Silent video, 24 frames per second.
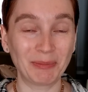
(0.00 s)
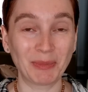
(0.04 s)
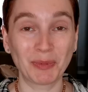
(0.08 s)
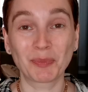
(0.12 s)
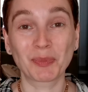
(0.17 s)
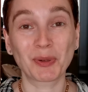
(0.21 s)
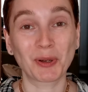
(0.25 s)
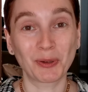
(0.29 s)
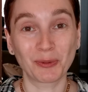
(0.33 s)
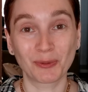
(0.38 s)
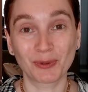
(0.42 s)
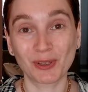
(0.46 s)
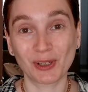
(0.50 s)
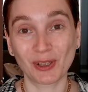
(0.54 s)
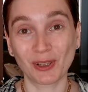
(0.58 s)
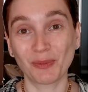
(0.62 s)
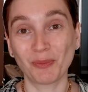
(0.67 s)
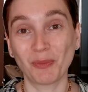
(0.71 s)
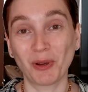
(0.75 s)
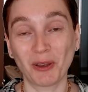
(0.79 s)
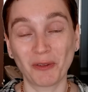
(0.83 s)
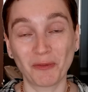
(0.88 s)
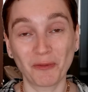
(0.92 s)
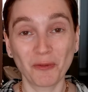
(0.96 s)

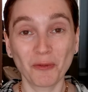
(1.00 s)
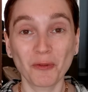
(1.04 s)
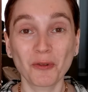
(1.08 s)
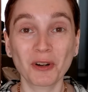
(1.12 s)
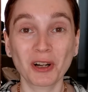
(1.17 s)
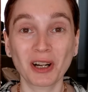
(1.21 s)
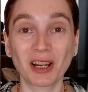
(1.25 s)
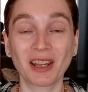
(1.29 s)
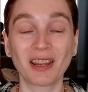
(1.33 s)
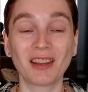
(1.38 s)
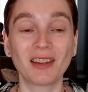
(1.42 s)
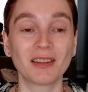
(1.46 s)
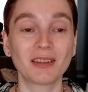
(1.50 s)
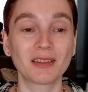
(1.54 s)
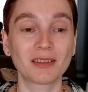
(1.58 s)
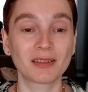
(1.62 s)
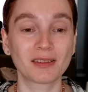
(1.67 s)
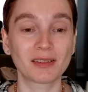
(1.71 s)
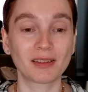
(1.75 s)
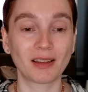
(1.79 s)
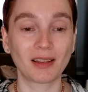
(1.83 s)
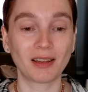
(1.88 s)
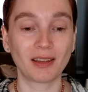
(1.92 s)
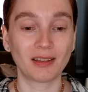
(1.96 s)
approaching my
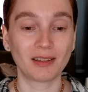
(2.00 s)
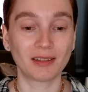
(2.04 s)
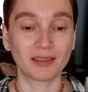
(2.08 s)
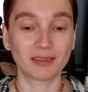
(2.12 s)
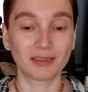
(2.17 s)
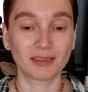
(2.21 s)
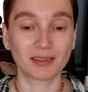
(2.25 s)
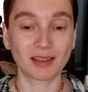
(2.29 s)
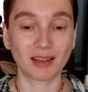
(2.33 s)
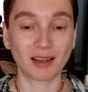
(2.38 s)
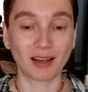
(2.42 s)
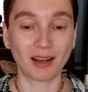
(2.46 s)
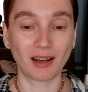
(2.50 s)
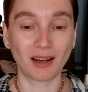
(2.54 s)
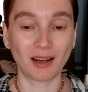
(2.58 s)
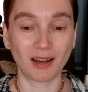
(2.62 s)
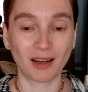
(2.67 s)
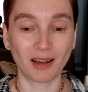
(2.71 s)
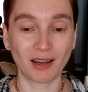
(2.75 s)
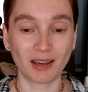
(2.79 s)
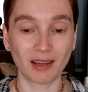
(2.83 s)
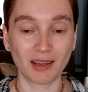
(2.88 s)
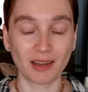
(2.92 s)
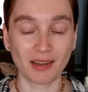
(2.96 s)
40s, and
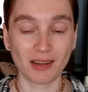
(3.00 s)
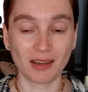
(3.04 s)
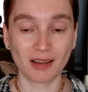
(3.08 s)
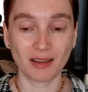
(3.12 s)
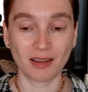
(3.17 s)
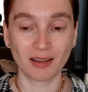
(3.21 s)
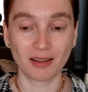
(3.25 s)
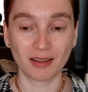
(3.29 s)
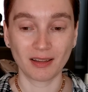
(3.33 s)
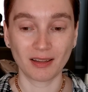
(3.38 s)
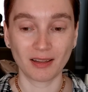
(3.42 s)
I